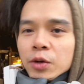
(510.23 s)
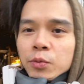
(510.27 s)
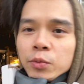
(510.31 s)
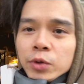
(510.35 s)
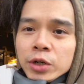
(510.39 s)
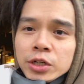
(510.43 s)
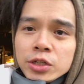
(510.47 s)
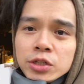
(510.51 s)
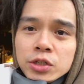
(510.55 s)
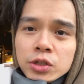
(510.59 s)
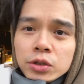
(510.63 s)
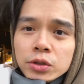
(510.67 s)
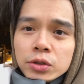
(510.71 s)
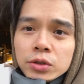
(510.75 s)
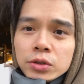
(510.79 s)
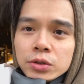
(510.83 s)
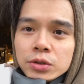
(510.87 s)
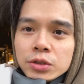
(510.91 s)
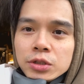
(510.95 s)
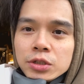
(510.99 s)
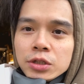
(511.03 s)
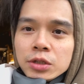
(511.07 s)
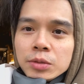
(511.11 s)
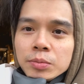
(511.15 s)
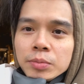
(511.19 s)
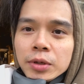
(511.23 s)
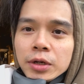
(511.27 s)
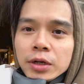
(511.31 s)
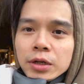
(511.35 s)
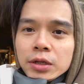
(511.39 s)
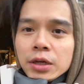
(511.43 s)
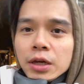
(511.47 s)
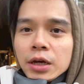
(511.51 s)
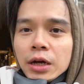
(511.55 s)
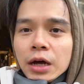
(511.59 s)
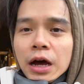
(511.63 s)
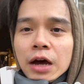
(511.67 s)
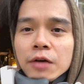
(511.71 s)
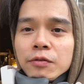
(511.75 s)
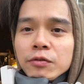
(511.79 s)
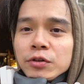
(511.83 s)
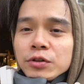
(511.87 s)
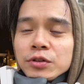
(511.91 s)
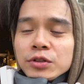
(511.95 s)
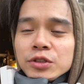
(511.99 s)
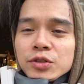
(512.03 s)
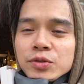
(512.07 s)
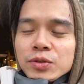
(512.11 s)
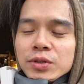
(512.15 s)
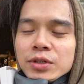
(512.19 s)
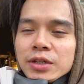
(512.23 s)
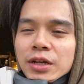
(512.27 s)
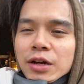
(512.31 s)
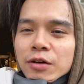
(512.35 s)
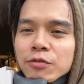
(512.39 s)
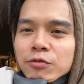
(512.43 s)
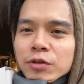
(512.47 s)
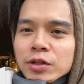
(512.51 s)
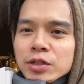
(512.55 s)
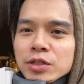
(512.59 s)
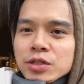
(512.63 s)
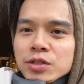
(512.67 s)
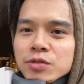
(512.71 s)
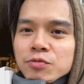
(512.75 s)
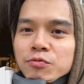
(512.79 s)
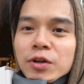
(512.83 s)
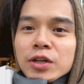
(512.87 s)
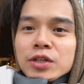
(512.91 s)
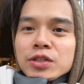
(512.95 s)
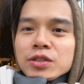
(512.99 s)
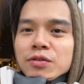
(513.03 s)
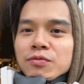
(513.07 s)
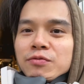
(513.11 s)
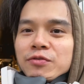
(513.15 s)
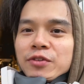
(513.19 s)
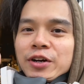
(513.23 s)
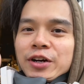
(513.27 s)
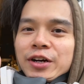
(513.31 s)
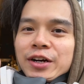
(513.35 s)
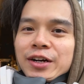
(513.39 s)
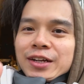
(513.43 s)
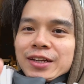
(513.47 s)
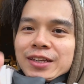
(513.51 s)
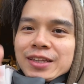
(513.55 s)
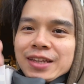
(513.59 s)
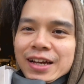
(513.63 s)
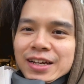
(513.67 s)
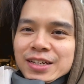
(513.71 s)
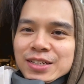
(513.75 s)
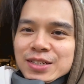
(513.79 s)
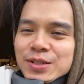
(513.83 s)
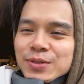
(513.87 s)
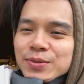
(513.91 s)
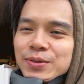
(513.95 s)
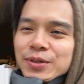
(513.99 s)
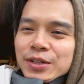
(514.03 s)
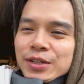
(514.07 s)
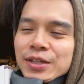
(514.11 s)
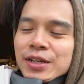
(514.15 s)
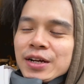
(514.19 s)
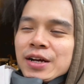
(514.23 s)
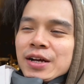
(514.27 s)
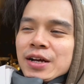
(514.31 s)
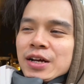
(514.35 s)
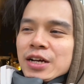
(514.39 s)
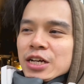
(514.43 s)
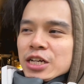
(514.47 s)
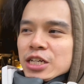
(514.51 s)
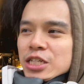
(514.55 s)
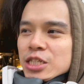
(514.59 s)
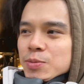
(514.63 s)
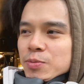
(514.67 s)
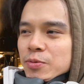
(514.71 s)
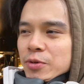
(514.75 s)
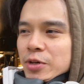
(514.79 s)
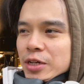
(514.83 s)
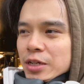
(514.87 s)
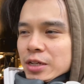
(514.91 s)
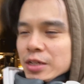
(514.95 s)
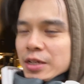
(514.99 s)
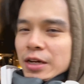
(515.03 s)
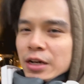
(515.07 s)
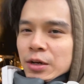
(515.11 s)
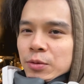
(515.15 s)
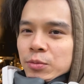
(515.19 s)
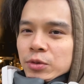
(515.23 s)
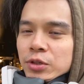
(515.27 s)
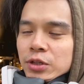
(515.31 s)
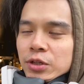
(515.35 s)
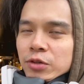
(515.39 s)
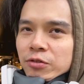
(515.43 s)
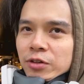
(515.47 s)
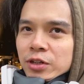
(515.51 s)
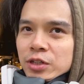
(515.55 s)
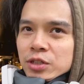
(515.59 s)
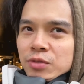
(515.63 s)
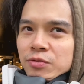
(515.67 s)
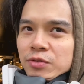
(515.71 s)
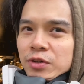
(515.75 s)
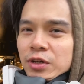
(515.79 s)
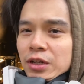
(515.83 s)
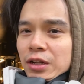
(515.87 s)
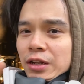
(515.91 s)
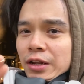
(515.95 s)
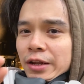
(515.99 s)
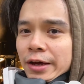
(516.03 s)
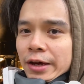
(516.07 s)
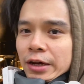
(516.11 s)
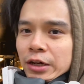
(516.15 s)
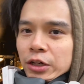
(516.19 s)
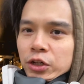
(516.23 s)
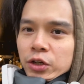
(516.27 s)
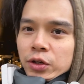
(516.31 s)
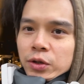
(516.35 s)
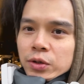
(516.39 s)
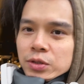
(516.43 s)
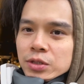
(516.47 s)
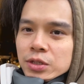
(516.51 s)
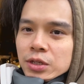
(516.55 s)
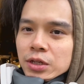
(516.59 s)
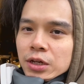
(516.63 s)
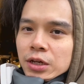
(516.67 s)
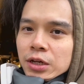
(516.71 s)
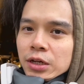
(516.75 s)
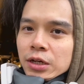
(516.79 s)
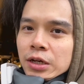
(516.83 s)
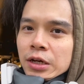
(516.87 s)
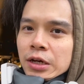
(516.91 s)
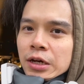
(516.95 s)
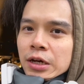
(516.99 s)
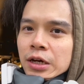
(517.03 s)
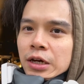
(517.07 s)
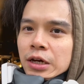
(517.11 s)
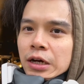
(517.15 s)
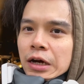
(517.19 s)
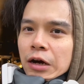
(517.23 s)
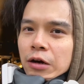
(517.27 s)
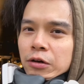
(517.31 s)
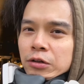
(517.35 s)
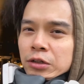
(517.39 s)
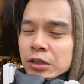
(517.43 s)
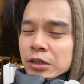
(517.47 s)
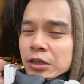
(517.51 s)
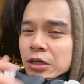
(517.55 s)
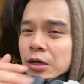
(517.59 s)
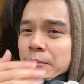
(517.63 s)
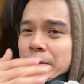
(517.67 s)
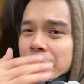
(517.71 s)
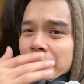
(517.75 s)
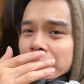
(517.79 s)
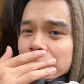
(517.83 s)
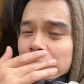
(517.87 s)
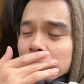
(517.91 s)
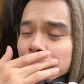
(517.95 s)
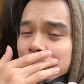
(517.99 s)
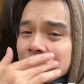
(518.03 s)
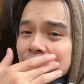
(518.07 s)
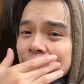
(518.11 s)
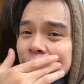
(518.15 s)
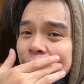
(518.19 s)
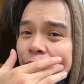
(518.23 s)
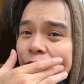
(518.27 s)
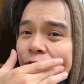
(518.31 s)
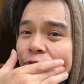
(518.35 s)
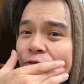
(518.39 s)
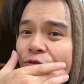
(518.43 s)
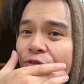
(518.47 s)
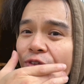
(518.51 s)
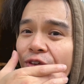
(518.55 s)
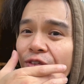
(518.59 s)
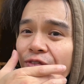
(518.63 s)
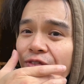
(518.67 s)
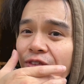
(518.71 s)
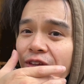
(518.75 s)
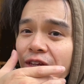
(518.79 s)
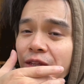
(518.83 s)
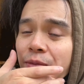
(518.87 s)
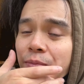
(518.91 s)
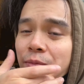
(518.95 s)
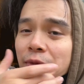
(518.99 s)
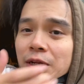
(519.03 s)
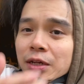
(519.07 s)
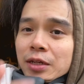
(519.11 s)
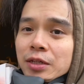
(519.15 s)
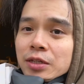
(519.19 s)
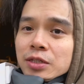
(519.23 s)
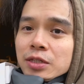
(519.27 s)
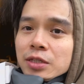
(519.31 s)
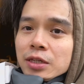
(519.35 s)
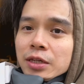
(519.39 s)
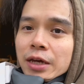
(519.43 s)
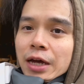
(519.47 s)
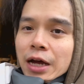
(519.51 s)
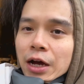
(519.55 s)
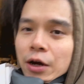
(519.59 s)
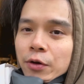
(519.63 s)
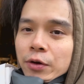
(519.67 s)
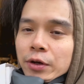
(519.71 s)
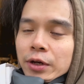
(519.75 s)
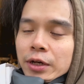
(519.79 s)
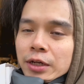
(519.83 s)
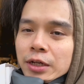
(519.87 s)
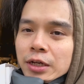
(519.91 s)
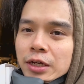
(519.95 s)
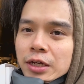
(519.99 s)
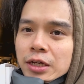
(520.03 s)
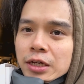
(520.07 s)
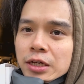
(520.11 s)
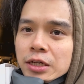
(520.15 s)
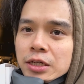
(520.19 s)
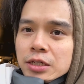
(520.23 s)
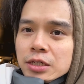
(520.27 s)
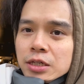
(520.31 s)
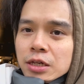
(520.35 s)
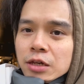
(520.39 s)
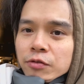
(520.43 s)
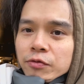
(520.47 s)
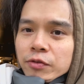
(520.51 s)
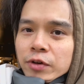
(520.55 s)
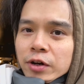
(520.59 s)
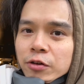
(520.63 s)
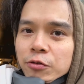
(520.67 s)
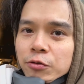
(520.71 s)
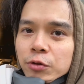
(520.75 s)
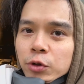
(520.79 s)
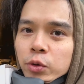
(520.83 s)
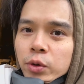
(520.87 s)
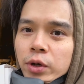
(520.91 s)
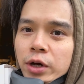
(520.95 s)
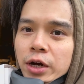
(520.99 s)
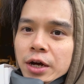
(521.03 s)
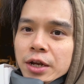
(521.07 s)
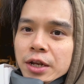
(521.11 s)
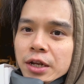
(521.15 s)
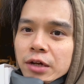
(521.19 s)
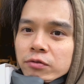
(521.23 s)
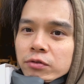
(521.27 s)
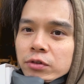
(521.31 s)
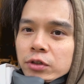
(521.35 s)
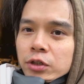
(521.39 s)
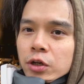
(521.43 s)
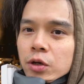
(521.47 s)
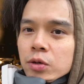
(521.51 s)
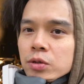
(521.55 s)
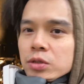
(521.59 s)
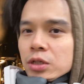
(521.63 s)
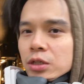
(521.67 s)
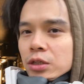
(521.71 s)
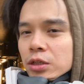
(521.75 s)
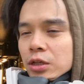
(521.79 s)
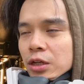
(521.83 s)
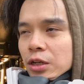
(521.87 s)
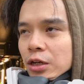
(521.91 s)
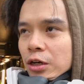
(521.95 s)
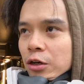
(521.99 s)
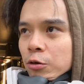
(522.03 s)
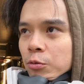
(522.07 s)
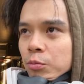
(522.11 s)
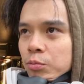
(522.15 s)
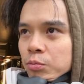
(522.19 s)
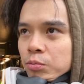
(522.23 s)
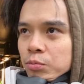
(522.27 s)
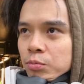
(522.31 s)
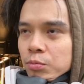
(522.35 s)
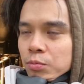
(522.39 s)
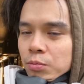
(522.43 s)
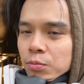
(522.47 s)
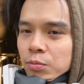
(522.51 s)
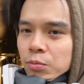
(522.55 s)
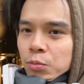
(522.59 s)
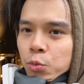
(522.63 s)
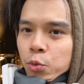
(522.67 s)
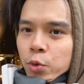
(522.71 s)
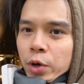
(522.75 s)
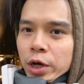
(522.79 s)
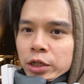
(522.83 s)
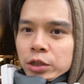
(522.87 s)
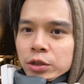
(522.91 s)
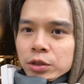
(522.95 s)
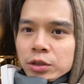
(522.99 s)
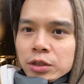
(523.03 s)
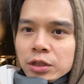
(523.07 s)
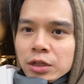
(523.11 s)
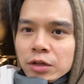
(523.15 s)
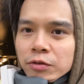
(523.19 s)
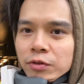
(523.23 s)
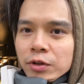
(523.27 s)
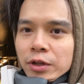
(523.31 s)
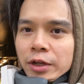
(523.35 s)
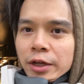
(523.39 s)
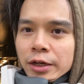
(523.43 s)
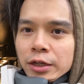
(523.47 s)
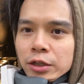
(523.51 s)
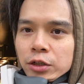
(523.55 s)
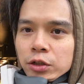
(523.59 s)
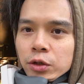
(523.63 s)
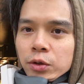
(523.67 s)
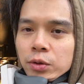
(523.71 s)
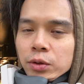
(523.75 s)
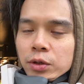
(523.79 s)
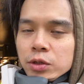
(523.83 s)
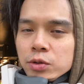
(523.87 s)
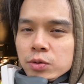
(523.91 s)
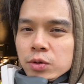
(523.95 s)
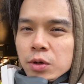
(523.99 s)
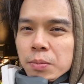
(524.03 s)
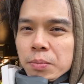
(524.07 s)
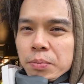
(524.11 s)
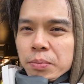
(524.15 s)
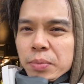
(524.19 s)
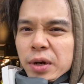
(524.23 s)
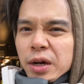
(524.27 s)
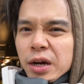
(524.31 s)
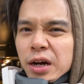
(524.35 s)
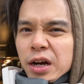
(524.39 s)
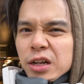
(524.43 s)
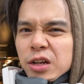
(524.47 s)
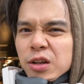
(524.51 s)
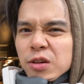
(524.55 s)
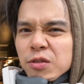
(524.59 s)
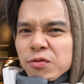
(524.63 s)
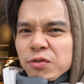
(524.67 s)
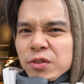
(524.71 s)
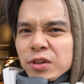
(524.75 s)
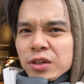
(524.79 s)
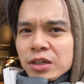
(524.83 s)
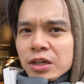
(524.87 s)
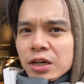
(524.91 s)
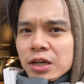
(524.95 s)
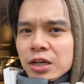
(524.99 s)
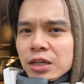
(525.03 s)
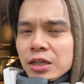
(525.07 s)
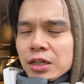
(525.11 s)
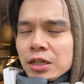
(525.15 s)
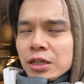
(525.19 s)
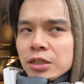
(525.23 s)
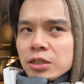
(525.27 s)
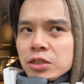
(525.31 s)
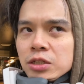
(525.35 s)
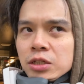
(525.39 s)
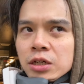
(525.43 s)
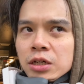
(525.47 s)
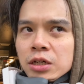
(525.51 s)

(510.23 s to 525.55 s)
what it's called, but yeah, I have it on the screen, that rust converter, that's the word. Sprayed it down with the rust converter light coating. I'm going to come back in about 15 minutes, see how it is. If I require another coating, then I'll whack on another light coat as well, but I don't think I need